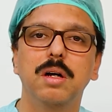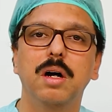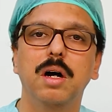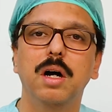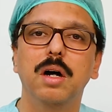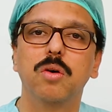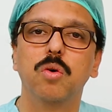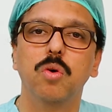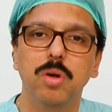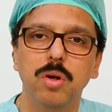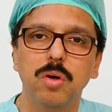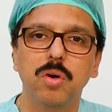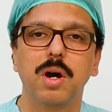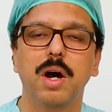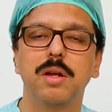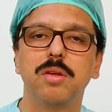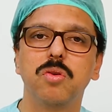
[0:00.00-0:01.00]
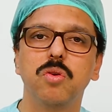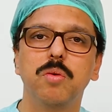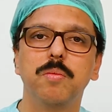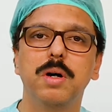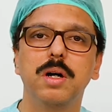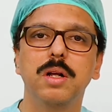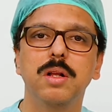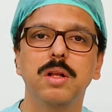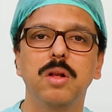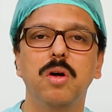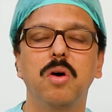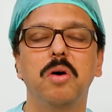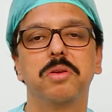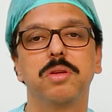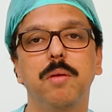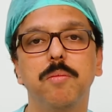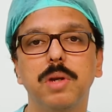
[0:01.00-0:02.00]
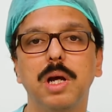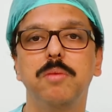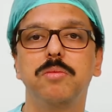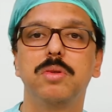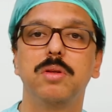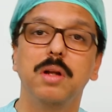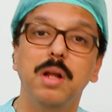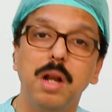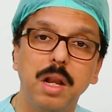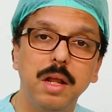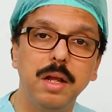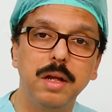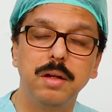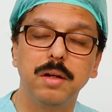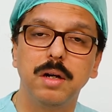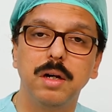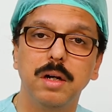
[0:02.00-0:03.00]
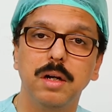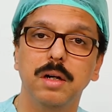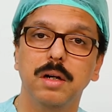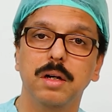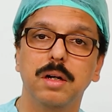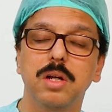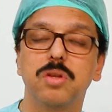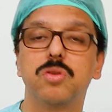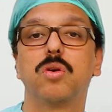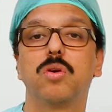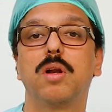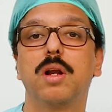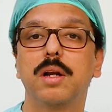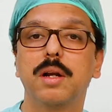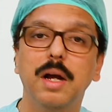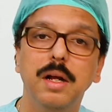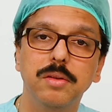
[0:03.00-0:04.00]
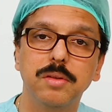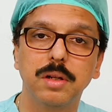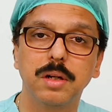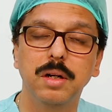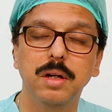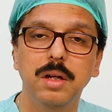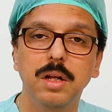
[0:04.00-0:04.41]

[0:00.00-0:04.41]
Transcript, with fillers: uh, choriocarcinoma or sometimes really uh, testicular cancer